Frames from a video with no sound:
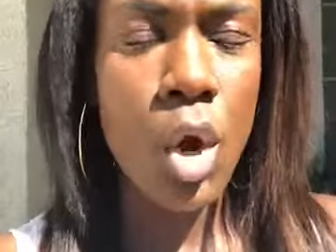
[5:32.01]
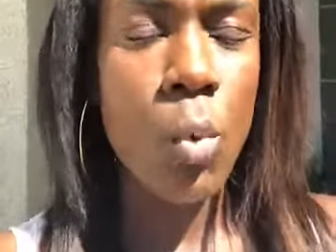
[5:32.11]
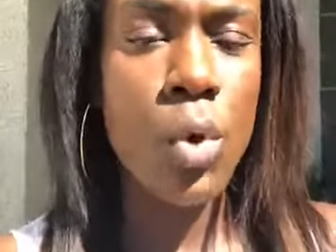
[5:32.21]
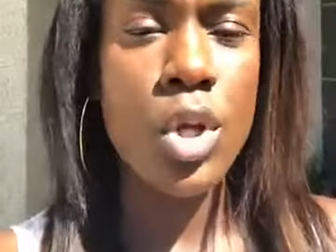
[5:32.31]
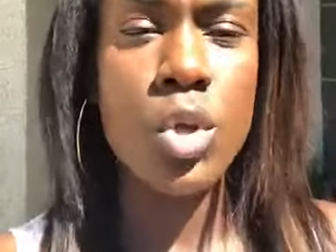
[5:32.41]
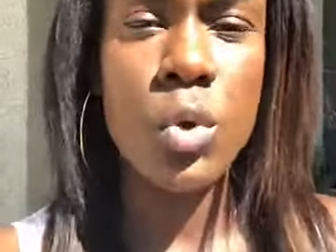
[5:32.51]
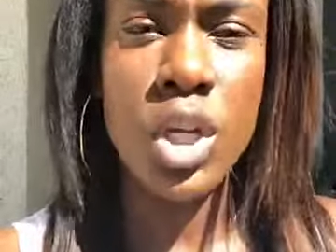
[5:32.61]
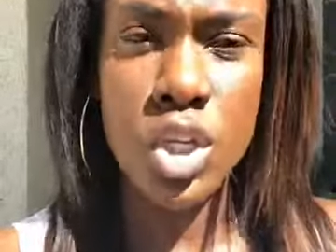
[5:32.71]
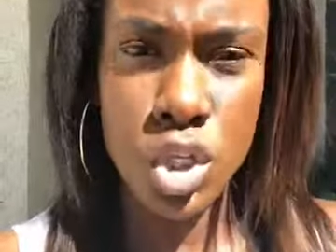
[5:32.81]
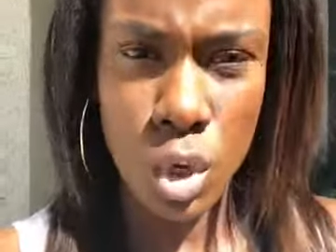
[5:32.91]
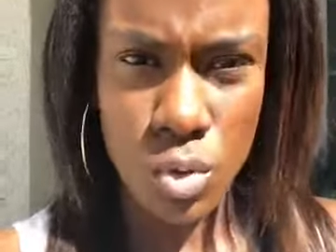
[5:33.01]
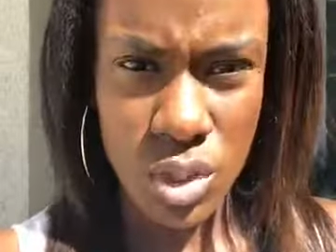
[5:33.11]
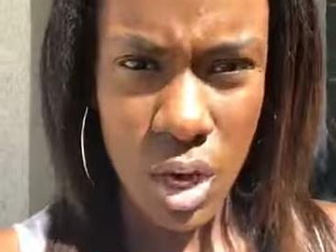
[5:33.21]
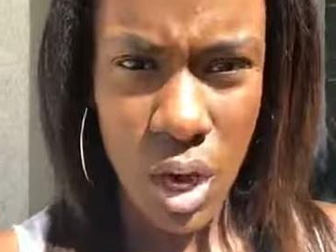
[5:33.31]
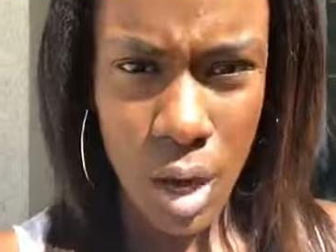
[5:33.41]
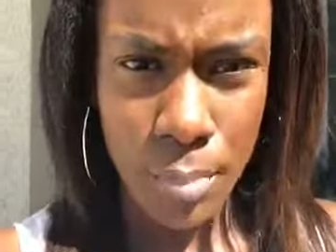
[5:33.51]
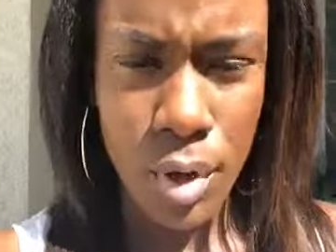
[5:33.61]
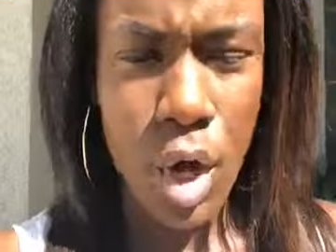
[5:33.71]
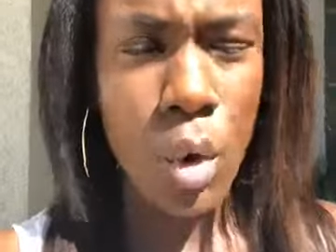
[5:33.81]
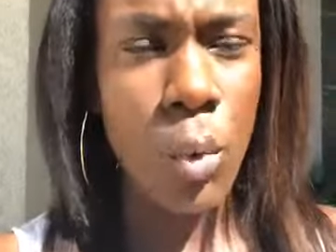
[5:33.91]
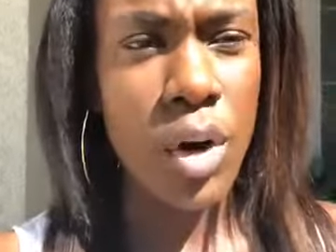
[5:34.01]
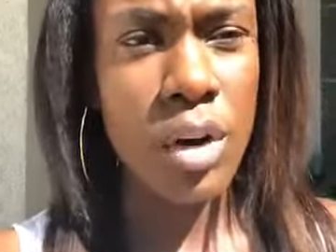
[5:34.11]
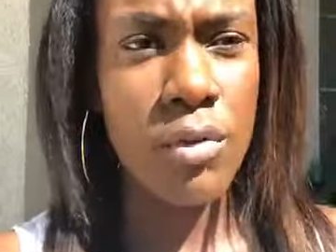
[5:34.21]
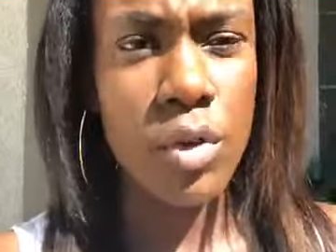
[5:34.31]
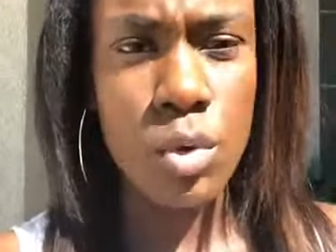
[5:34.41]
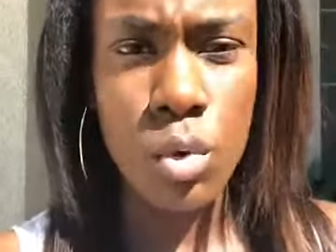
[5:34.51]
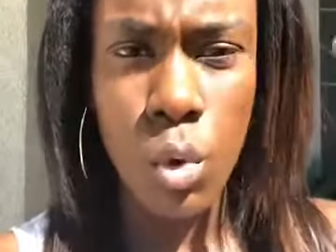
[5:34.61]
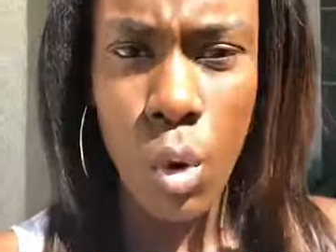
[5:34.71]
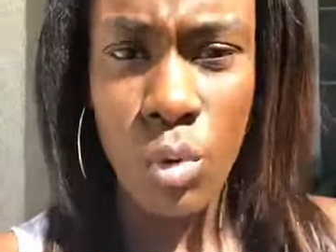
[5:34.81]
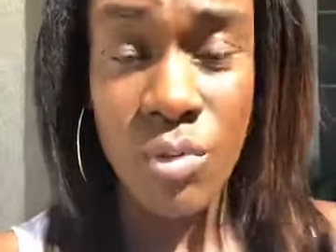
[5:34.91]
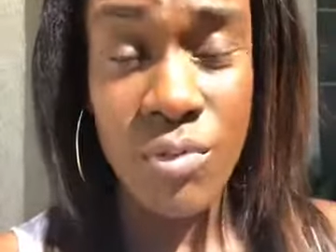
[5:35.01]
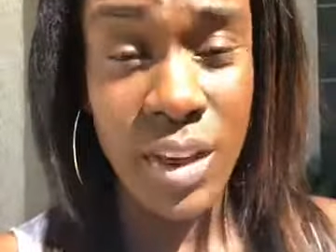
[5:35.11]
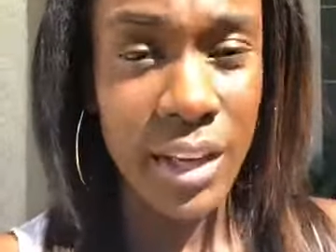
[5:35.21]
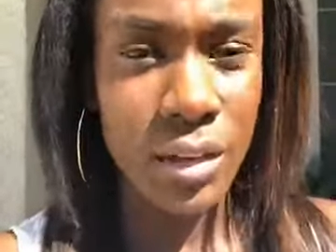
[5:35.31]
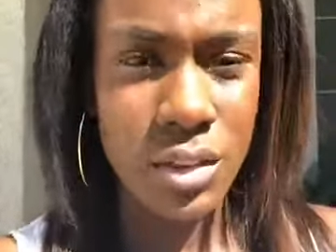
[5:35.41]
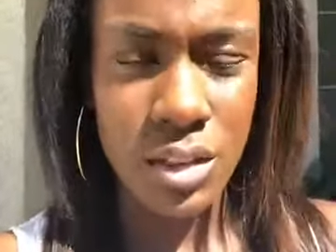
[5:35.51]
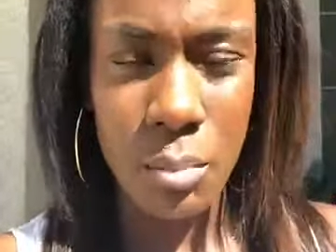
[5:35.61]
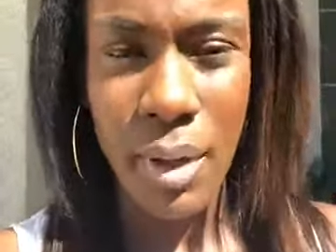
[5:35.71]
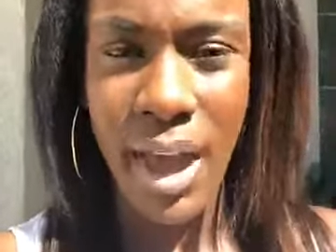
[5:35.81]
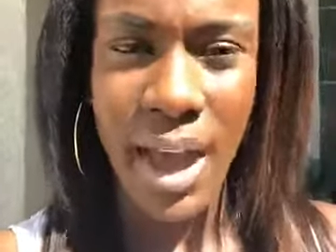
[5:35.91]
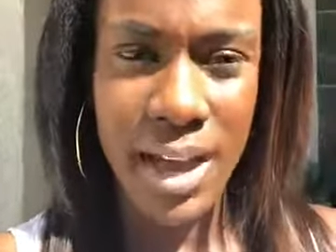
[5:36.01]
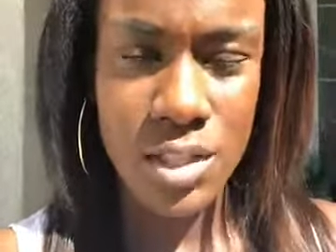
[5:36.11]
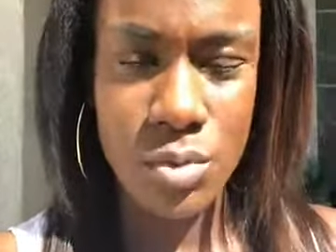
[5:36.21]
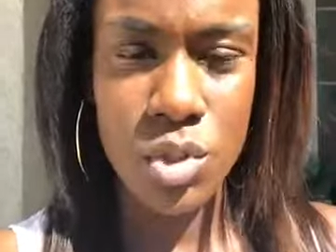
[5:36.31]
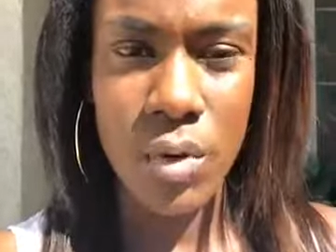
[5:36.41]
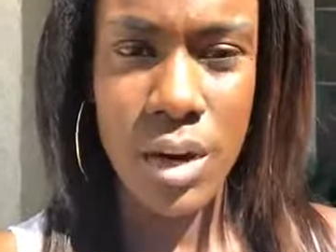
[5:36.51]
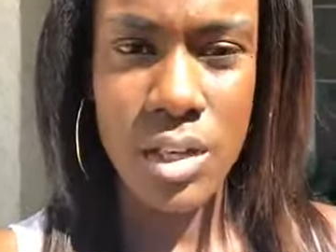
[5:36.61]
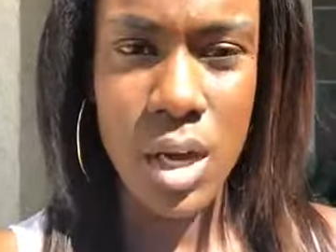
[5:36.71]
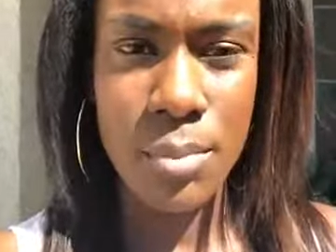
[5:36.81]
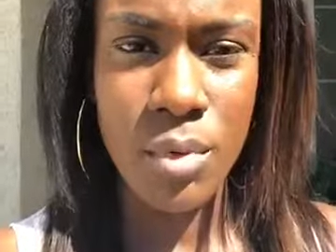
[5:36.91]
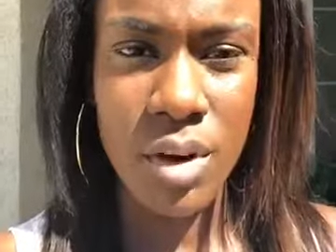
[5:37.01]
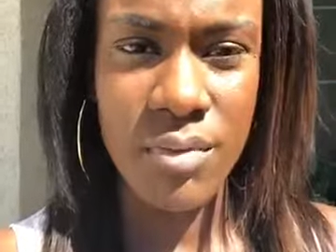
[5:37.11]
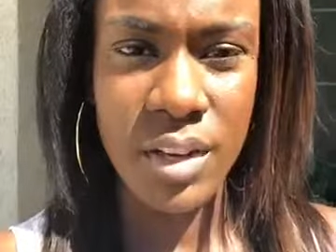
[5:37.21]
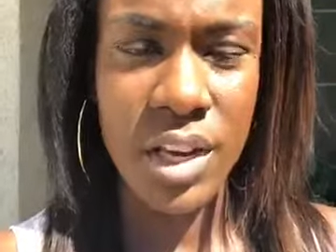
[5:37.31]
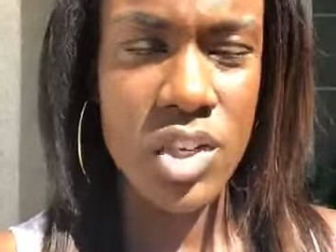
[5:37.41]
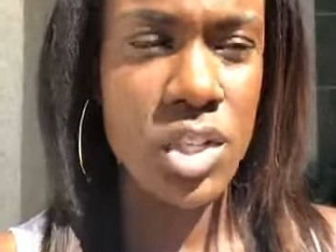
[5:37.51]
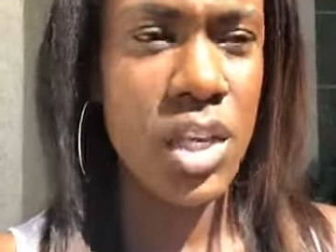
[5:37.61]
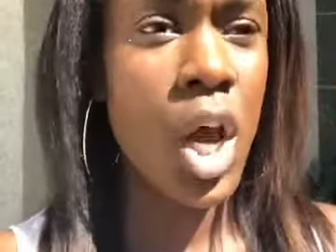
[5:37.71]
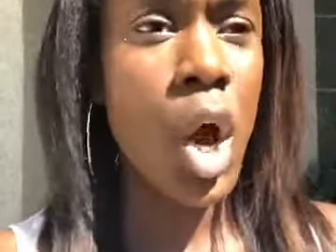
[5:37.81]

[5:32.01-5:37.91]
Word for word: Where do you get choked up? Where have you, quote, failed in the past with trying to upgrade financially?